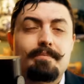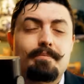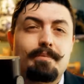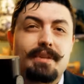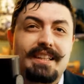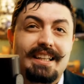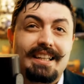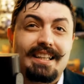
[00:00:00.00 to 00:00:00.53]

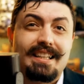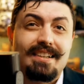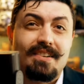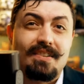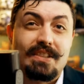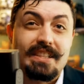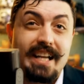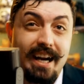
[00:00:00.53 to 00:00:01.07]
but they
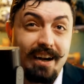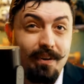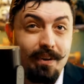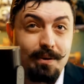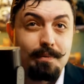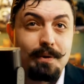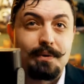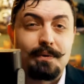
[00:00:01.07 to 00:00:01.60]
are
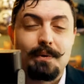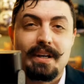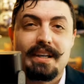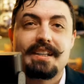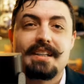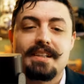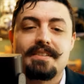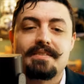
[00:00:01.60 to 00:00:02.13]
terrible when it
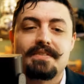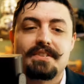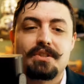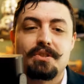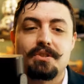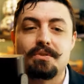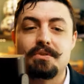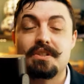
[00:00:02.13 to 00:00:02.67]
comes to